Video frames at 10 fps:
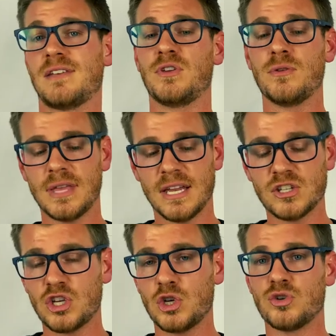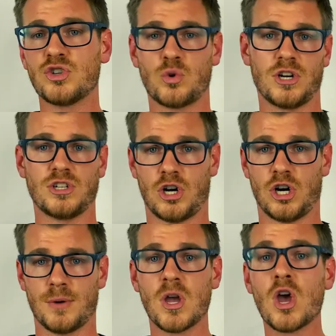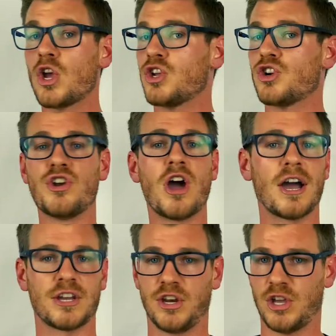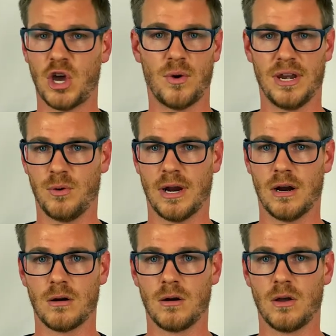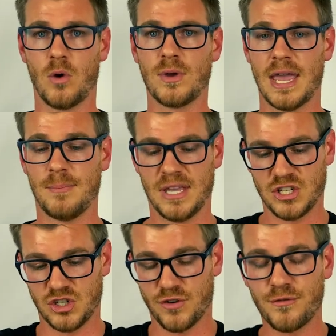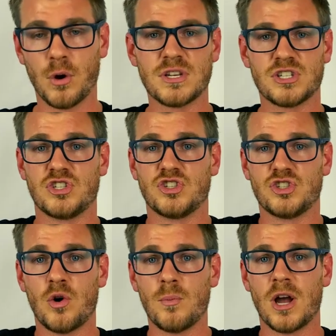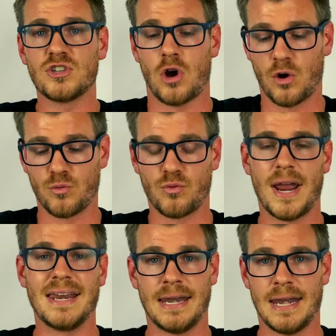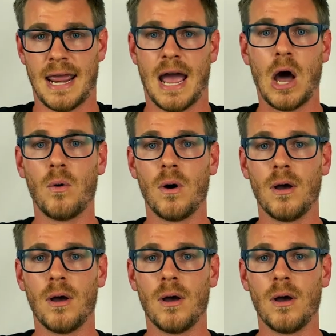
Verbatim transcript: If you think too short term, you're not gonna go anywhere, okay? Because you're focused so much on right now.